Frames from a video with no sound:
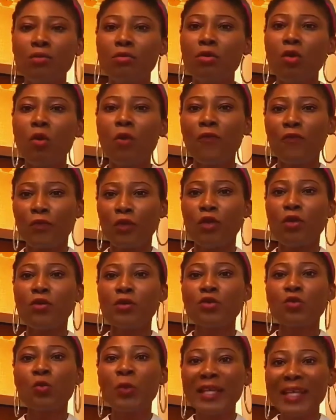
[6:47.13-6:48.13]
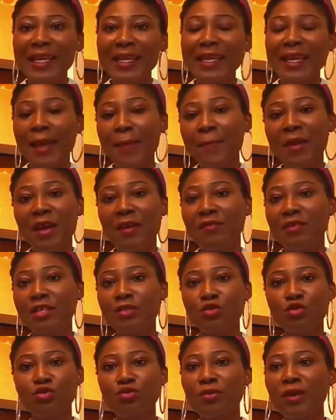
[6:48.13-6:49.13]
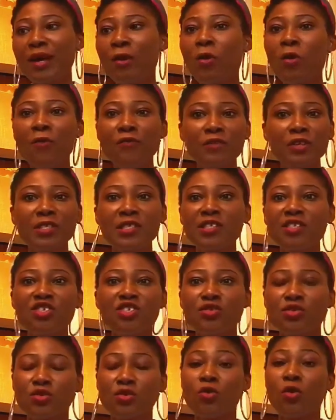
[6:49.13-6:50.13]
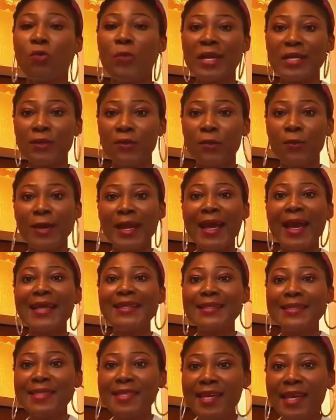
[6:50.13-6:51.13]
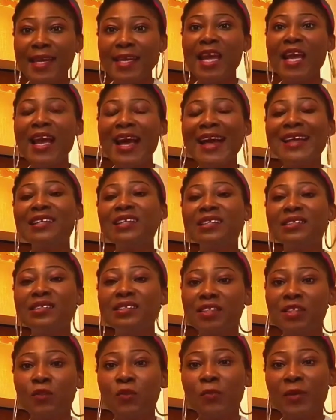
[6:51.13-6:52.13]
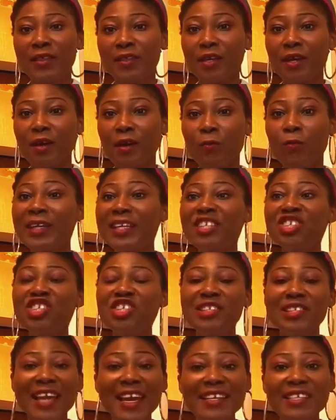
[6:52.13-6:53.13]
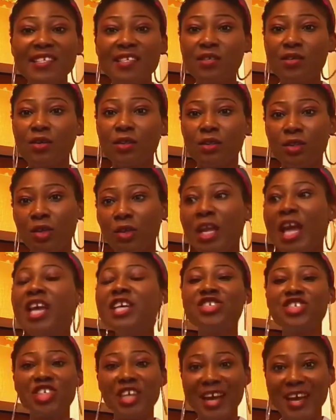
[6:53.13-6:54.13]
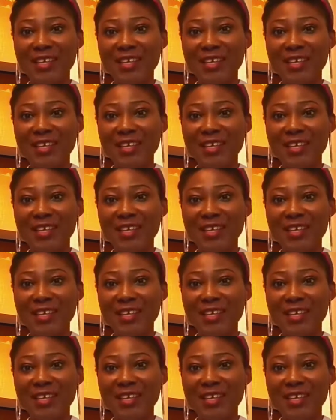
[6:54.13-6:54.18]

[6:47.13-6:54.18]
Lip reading: And they would feel, of course, when I get married to her, obviously she's going nowhere and then I can deal with her.